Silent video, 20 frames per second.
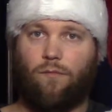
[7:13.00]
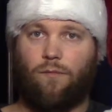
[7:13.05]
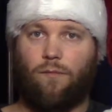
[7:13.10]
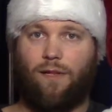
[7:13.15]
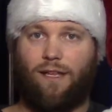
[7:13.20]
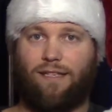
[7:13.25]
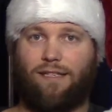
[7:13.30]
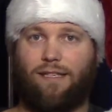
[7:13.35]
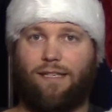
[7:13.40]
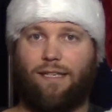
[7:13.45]

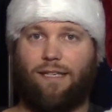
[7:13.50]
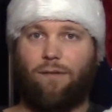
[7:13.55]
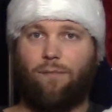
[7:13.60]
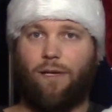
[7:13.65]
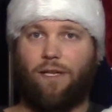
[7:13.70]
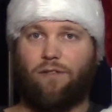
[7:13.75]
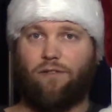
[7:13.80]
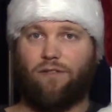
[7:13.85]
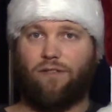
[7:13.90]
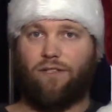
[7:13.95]
That's the E
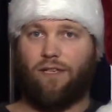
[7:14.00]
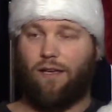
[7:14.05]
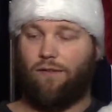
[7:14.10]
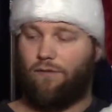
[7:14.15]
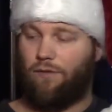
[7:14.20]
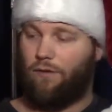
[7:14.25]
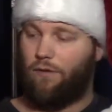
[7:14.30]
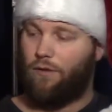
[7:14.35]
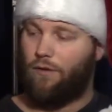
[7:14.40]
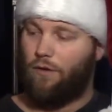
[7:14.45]
major
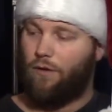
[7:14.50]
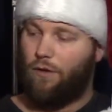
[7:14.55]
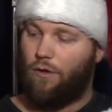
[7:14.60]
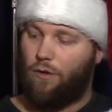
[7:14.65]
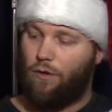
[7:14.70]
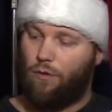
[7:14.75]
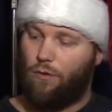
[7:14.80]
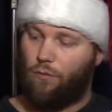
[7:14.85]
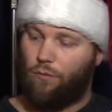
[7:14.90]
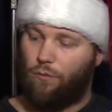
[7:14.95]
7.
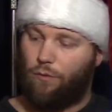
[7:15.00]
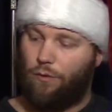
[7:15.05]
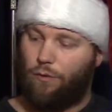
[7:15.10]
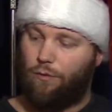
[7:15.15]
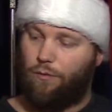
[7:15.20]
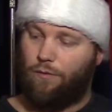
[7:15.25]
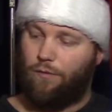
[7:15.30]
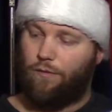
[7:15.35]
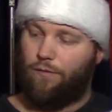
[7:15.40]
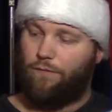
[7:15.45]

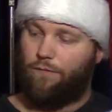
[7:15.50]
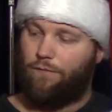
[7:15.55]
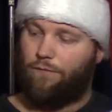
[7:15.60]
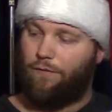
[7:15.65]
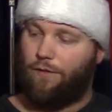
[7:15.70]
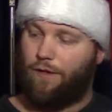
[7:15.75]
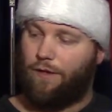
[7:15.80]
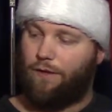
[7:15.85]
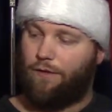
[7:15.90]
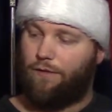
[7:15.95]
Root,
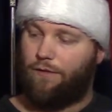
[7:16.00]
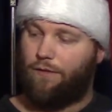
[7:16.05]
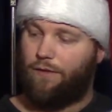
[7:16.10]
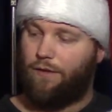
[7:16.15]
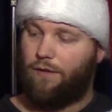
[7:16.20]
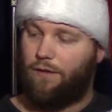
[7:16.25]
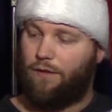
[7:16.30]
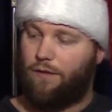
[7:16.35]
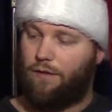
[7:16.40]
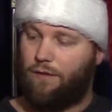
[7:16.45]

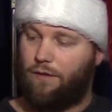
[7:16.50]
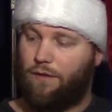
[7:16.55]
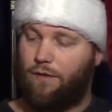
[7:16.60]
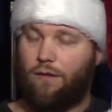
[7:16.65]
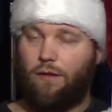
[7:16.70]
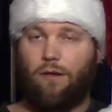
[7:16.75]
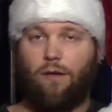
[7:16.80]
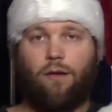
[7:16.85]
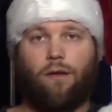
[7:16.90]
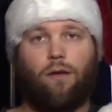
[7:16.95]

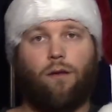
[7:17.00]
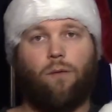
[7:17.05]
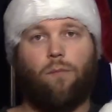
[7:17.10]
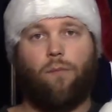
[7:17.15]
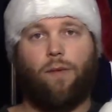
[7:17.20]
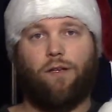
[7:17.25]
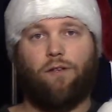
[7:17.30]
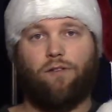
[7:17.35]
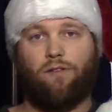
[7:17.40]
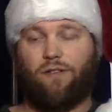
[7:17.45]
5th,
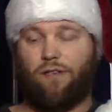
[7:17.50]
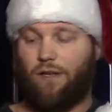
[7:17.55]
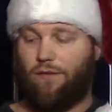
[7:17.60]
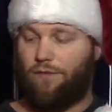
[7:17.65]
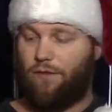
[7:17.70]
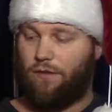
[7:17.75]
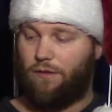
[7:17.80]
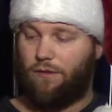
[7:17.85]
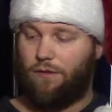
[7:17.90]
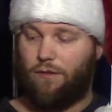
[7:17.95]
major
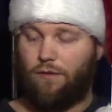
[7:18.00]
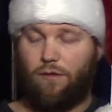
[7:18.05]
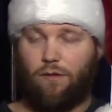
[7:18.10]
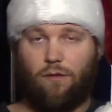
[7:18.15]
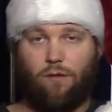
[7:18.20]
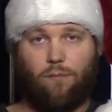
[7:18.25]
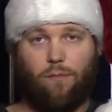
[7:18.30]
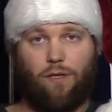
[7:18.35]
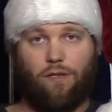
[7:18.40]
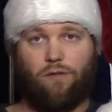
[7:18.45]
7th,
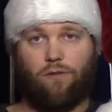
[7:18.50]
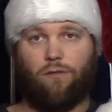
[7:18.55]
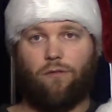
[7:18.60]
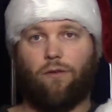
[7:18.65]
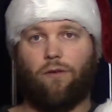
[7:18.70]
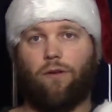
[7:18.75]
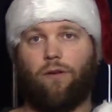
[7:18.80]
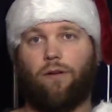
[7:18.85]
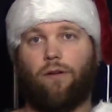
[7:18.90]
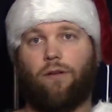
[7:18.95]
major
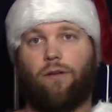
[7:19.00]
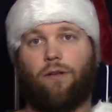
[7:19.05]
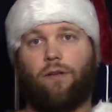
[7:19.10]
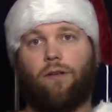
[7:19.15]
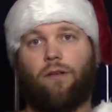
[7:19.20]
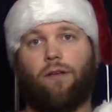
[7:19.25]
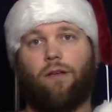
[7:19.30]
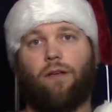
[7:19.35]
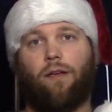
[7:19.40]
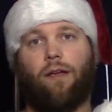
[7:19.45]
3rd,
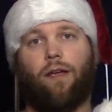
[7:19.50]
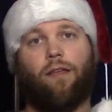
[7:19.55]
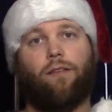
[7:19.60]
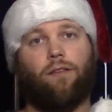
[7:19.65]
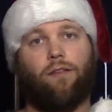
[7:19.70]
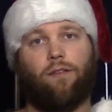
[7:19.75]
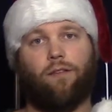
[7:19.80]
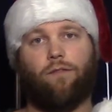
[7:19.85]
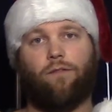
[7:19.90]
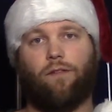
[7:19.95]
and
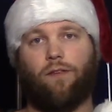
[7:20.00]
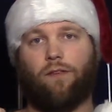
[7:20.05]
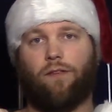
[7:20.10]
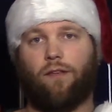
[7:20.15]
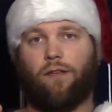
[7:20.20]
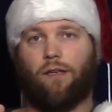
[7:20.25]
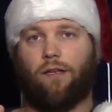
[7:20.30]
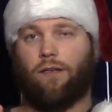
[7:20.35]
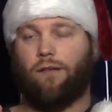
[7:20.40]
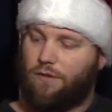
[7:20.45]
then the 5th
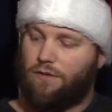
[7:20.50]
again.